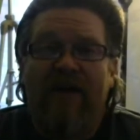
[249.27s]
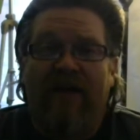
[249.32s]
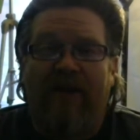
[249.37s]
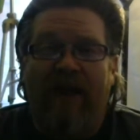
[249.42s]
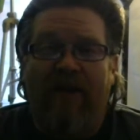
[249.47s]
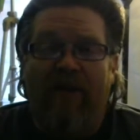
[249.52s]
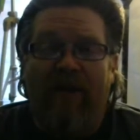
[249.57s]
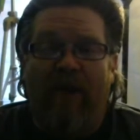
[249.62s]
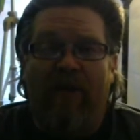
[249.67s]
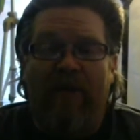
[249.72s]

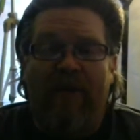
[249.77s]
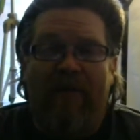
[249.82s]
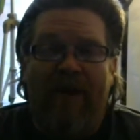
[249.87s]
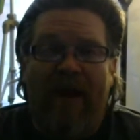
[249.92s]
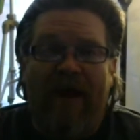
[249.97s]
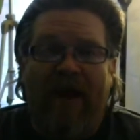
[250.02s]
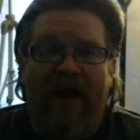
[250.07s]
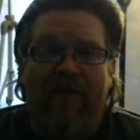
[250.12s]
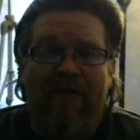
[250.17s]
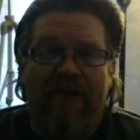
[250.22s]
that I'll be
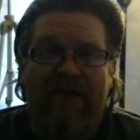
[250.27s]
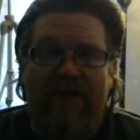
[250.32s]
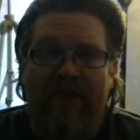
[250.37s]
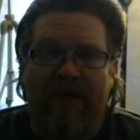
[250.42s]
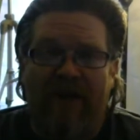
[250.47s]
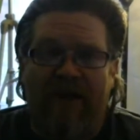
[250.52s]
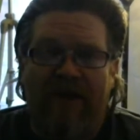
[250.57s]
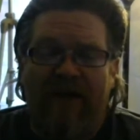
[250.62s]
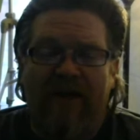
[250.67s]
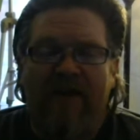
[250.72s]
back on the
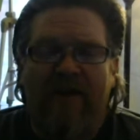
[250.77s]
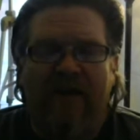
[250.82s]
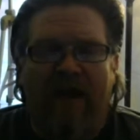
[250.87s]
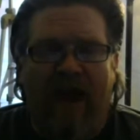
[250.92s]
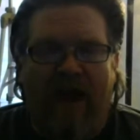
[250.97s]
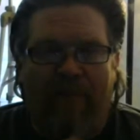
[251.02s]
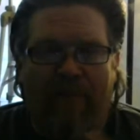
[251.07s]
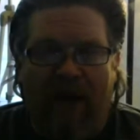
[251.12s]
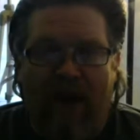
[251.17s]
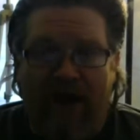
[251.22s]
scene.
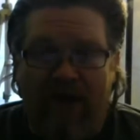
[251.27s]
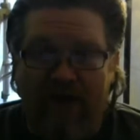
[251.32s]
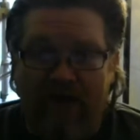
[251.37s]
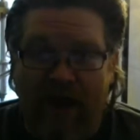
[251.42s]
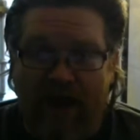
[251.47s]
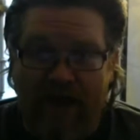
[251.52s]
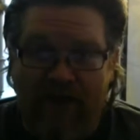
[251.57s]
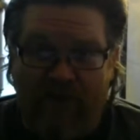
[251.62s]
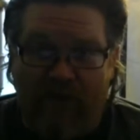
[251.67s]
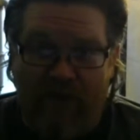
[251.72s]
I
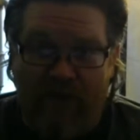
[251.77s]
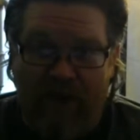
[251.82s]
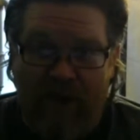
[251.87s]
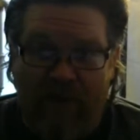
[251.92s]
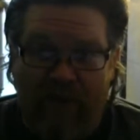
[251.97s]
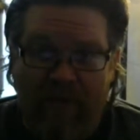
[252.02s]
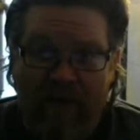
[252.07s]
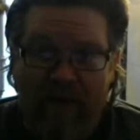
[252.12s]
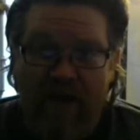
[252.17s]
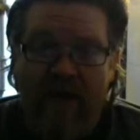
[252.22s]
apologize for
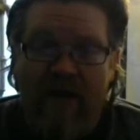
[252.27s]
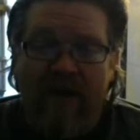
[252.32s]
them.